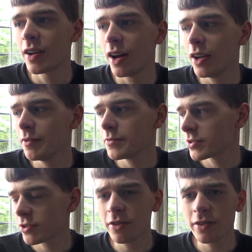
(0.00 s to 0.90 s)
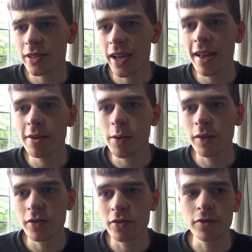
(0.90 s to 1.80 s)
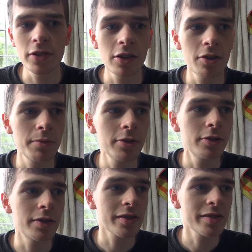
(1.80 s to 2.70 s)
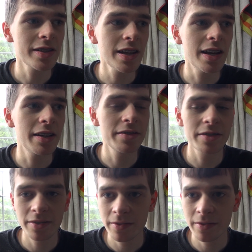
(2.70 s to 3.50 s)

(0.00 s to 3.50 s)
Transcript: I've started to care about that stuff a lot more, as I said.